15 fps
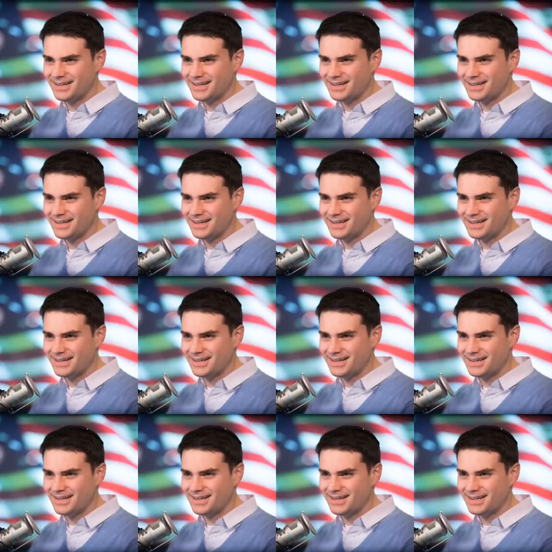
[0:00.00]

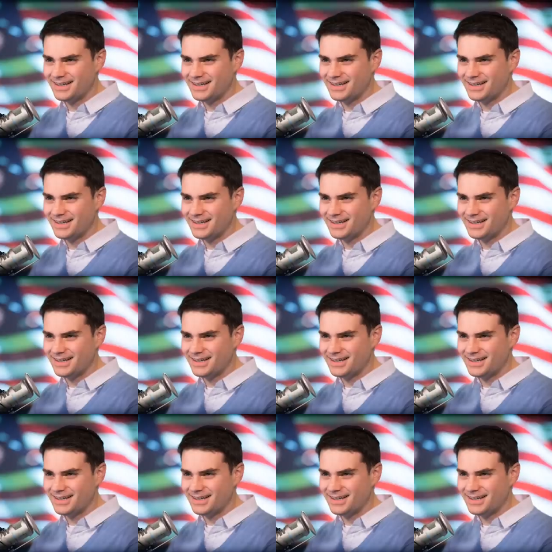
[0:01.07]

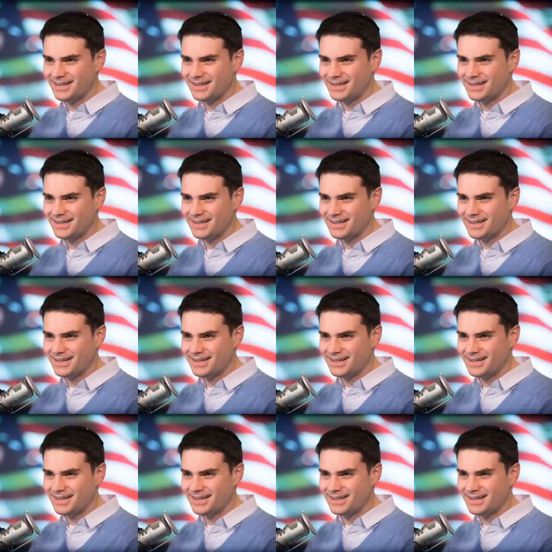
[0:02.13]
[no speech]